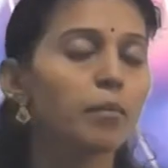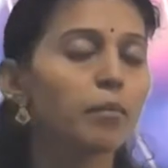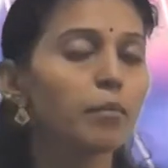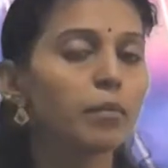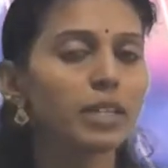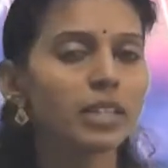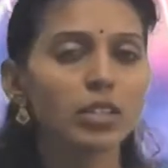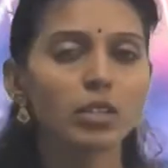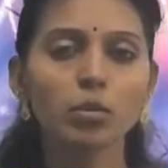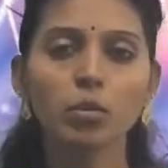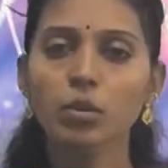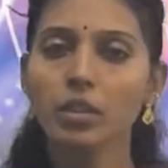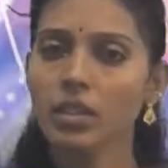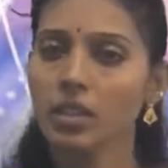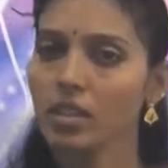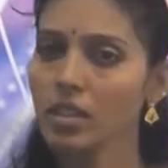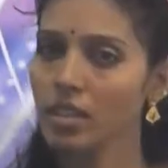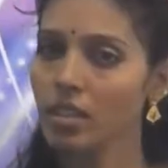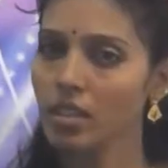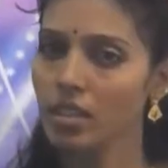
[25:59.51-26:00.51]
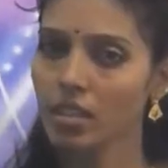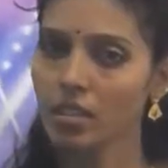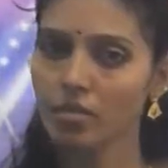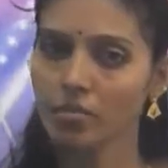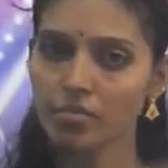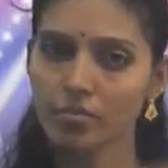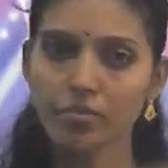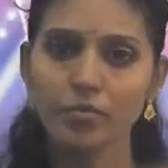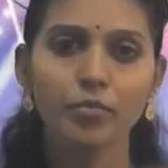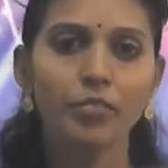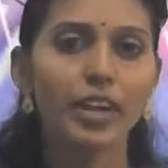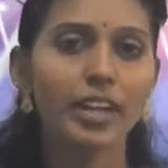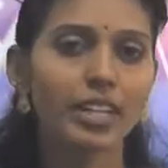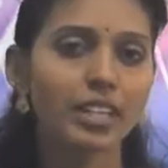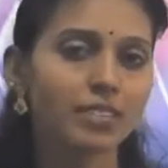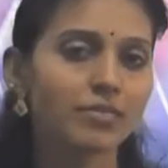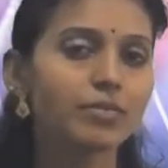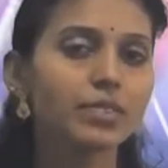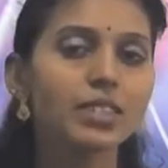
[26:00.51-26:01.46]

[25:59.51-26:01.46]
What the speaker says: but don't worry.